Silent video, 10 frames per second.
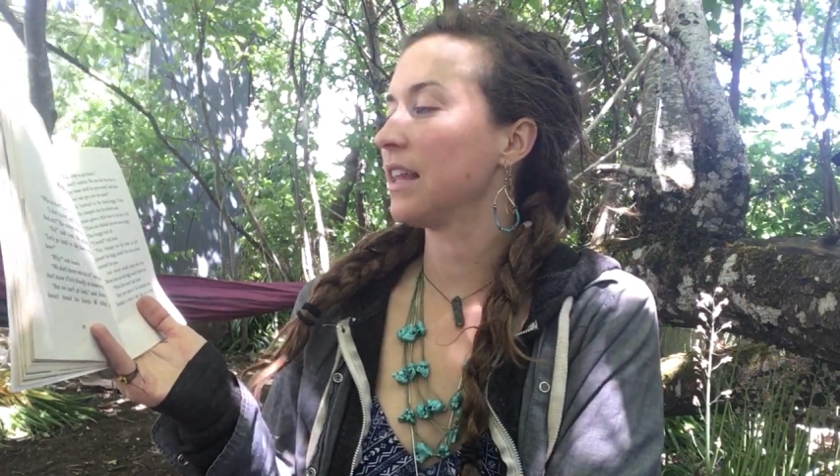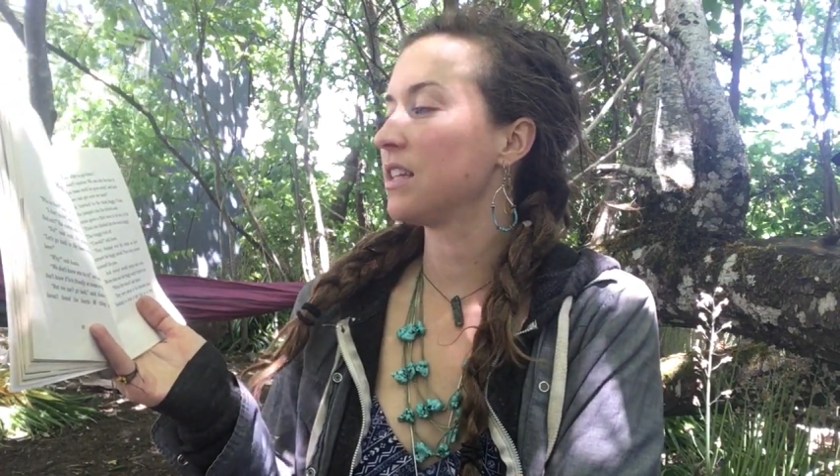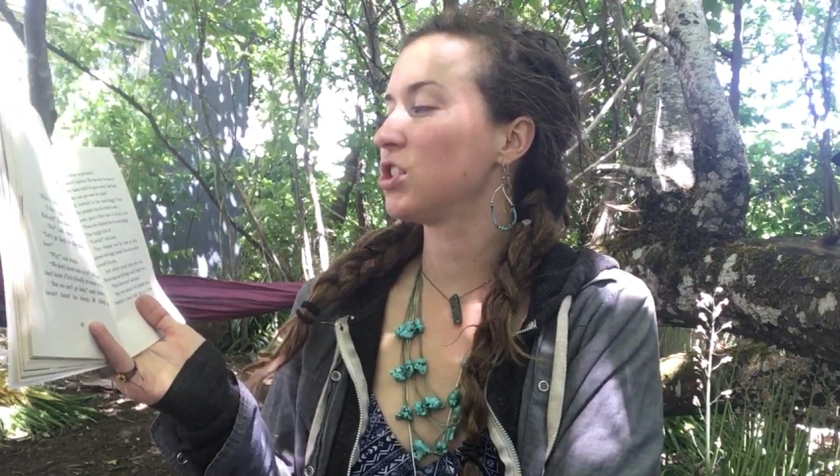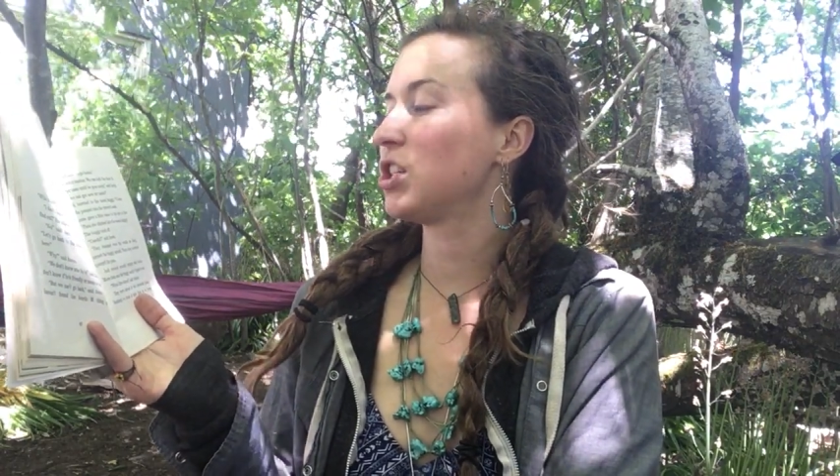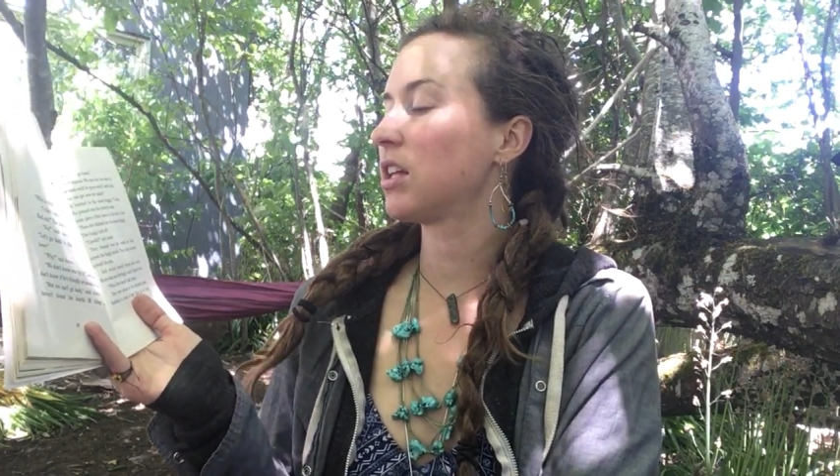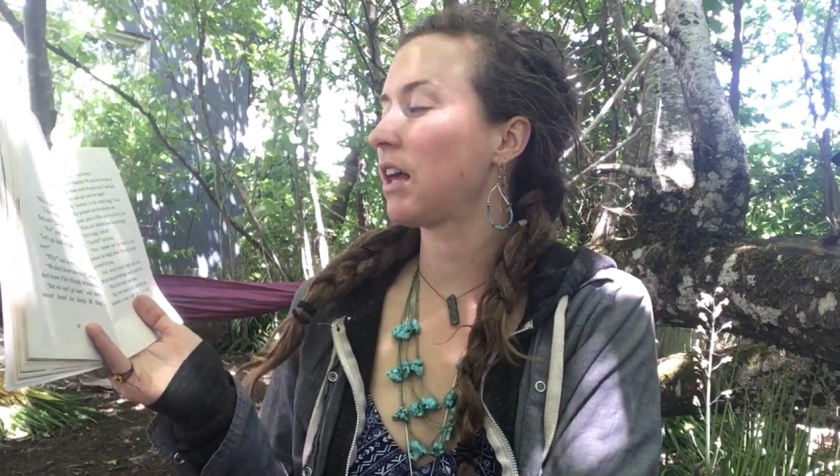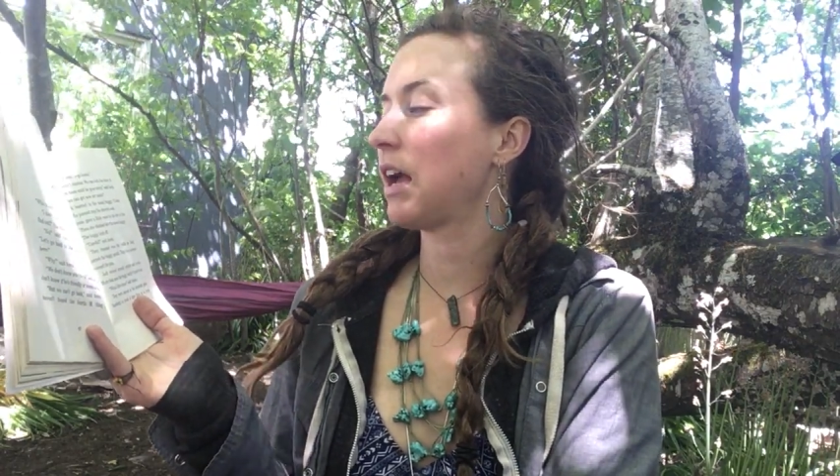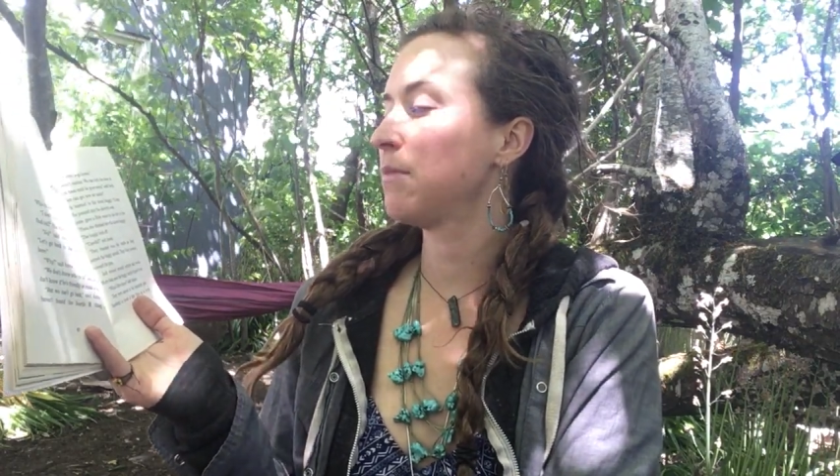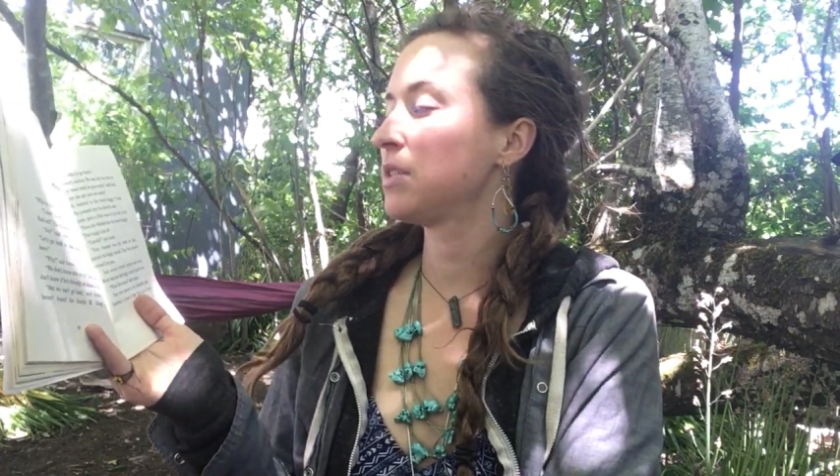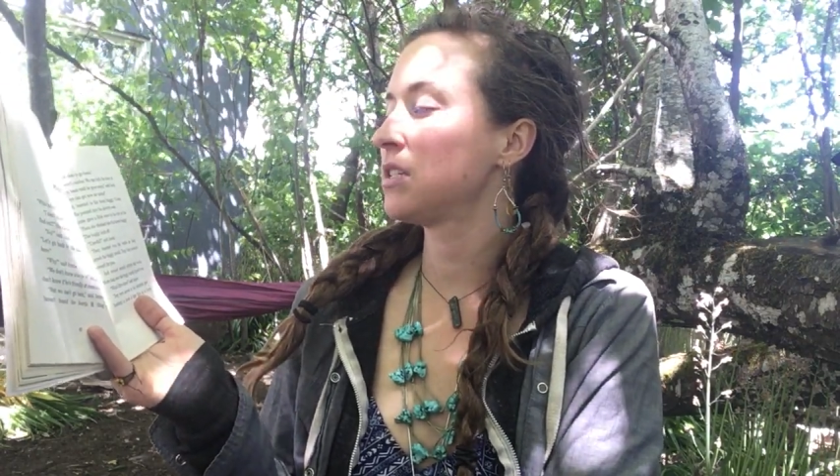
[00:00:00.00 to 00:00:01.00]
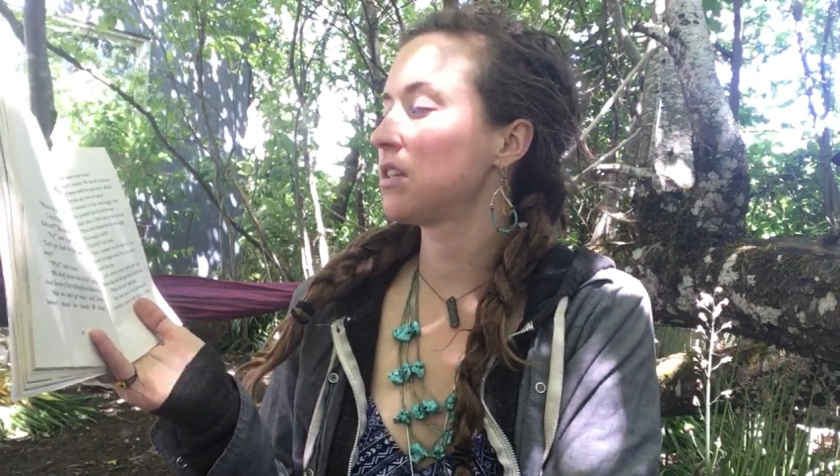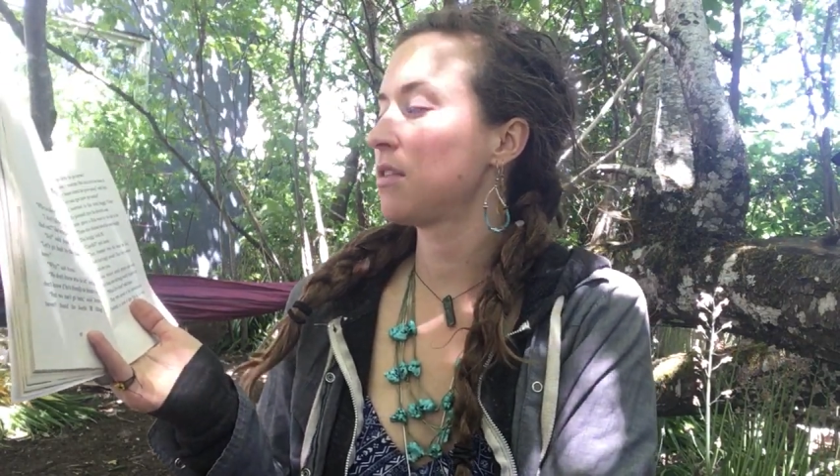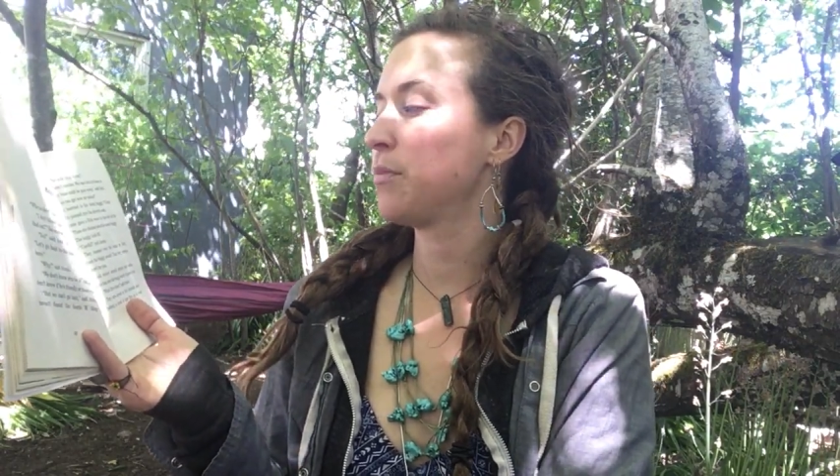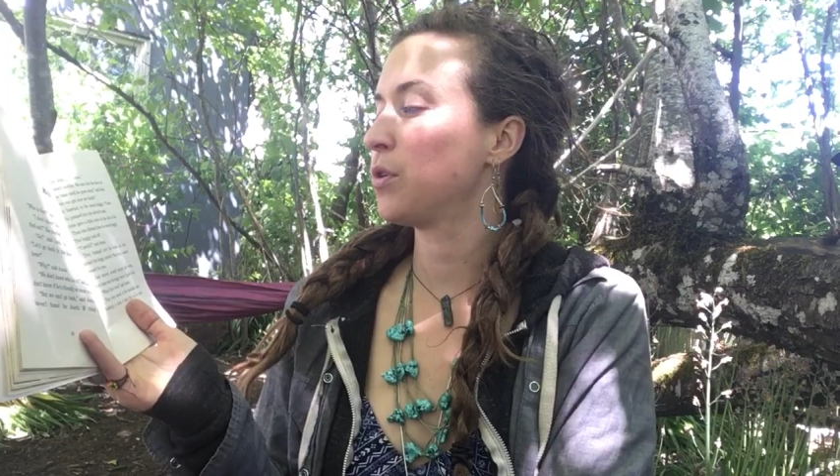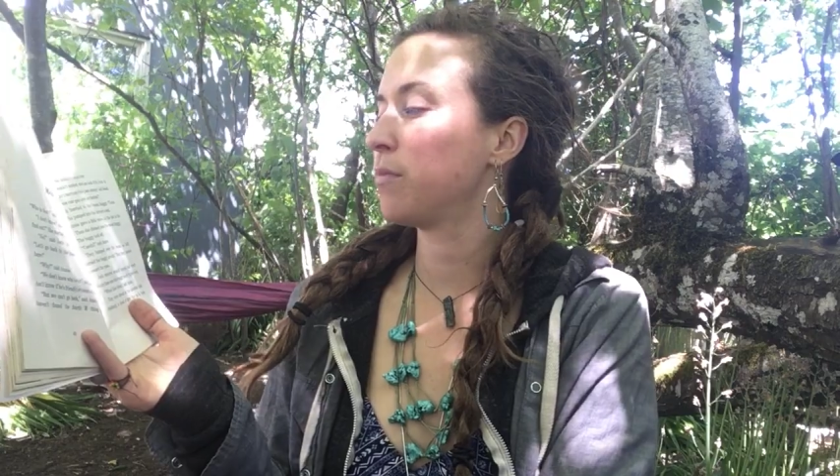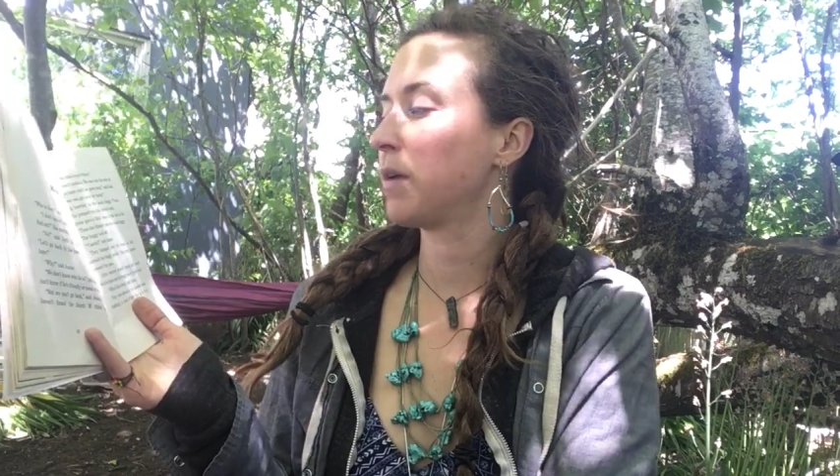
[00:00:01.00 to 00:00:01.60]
Then she climbed into the moon